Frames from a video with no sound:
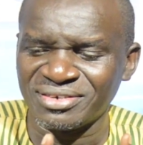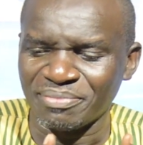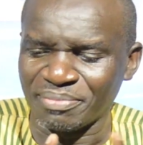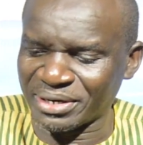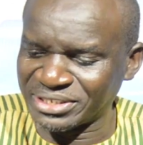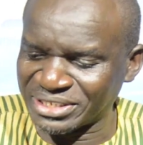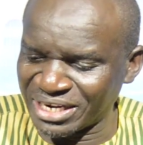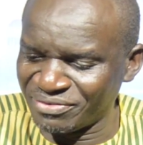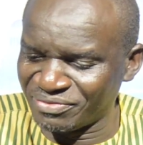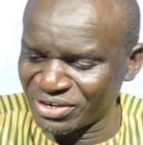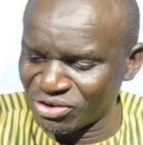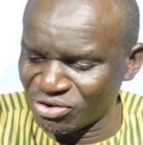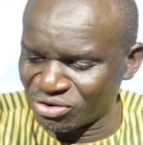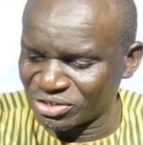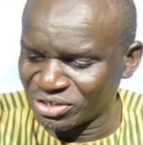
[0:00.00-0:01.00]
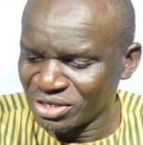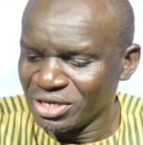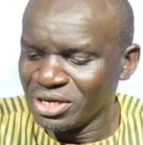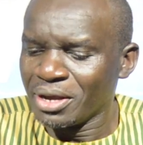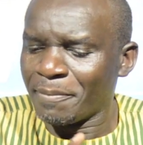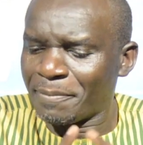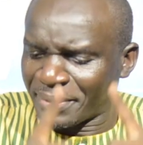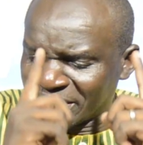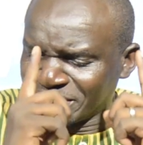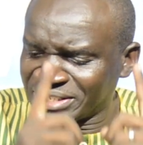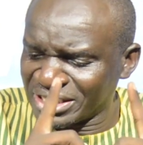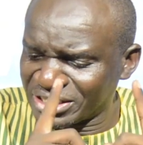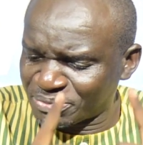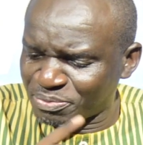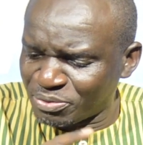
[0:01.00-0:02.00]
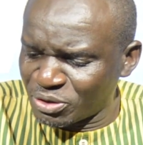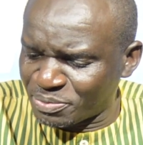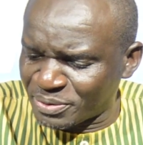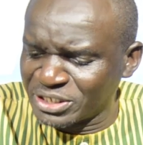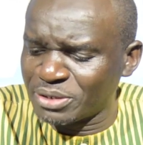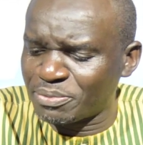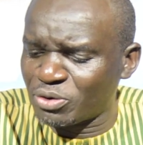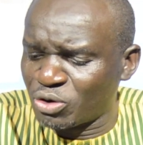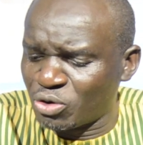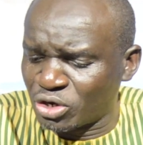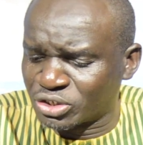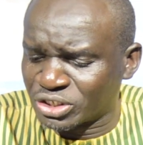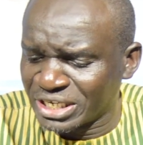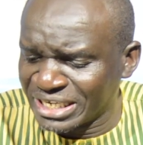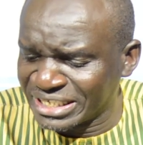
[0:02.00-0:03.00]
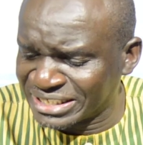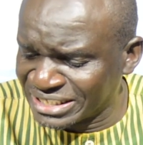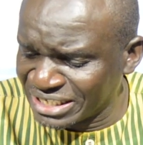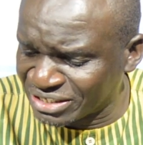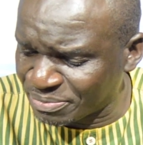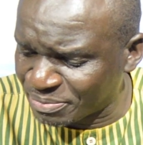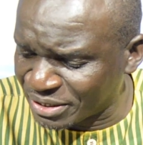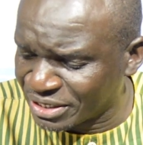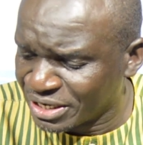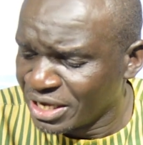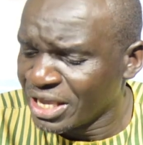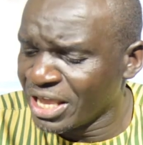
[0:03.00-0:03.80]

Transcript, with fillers: Praise the living God. Amen. Prince is, principle discipline.